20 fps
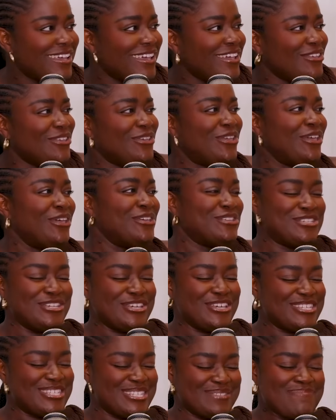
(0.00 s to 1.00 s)
you can
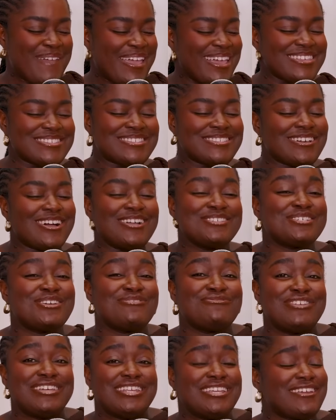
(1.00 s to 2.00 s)
just make such a
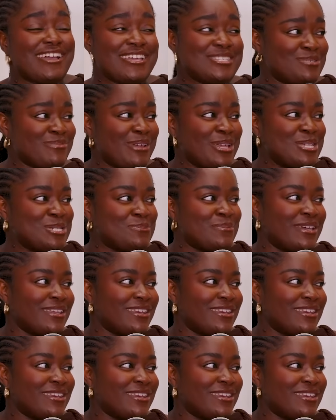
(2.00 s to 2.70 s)
really nice arrangement.